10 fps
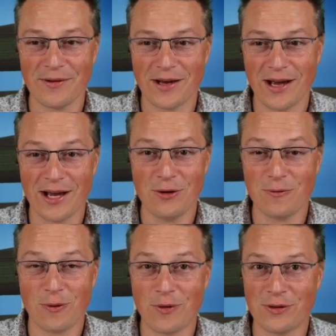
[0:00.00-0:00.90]
Yeah, I
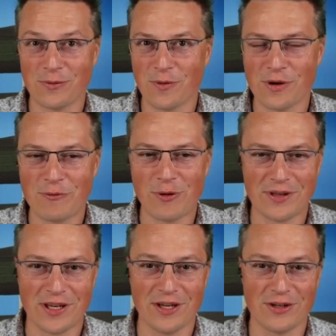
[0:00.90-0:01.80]
look forward to for
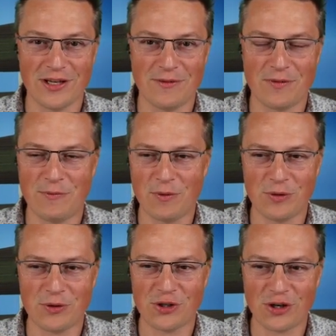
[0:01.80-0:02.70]
everyone here. If you
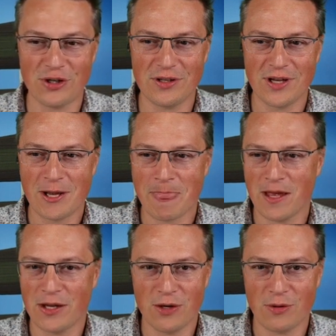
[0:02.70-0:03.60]
want to join,
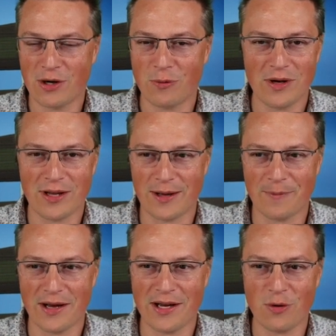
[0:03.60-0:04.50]
you are
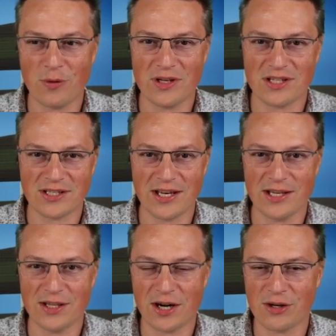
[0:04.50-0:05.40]
welcome. I always
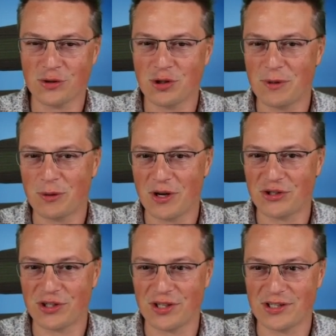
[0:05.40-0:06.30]
say there are no stupid
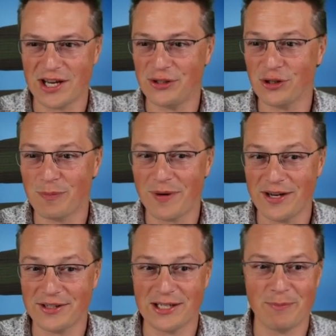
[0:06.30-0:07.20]
questions. I don't
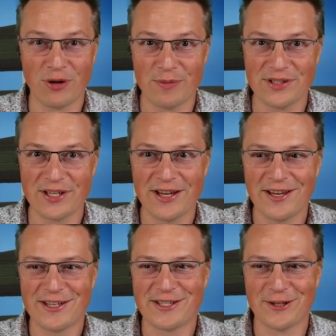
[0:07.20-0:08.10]
bite, I promise.
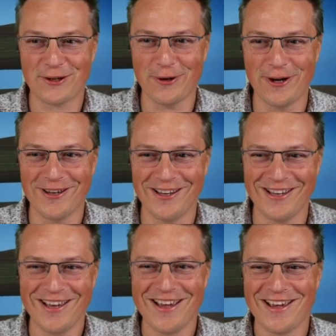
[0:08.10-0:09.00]
So
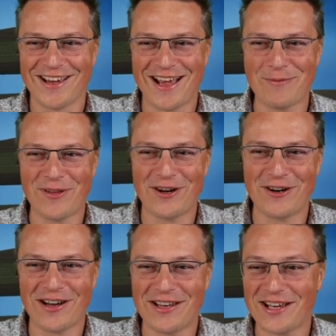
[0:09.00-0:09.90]
come
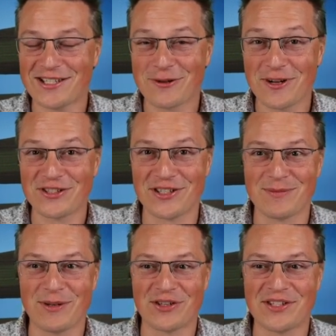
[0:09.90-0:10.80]
there and ask
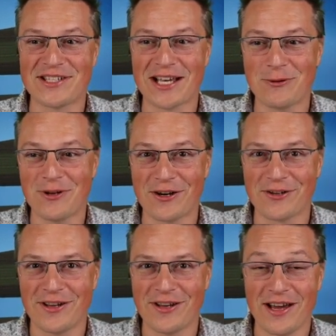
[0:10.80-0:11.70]
questions, because this is how you
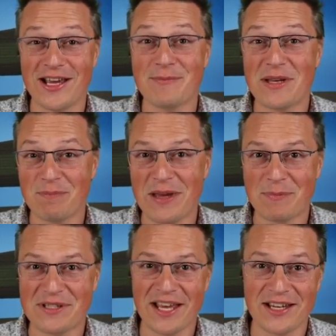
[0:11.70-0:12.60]
learn. And
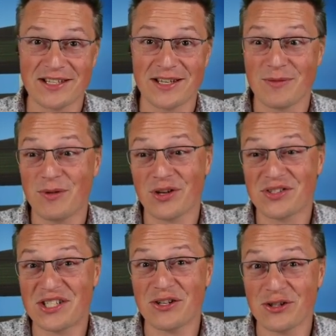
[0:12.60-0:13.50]
make mistakes,
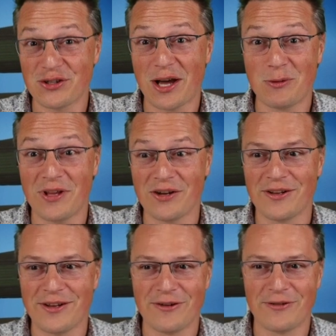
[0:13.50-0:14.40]
because this is also how you
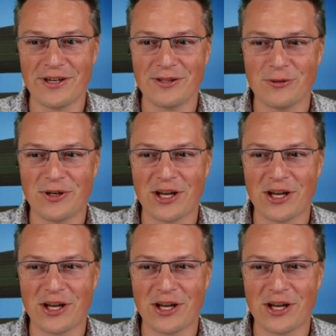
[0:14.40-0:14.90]
learn, right?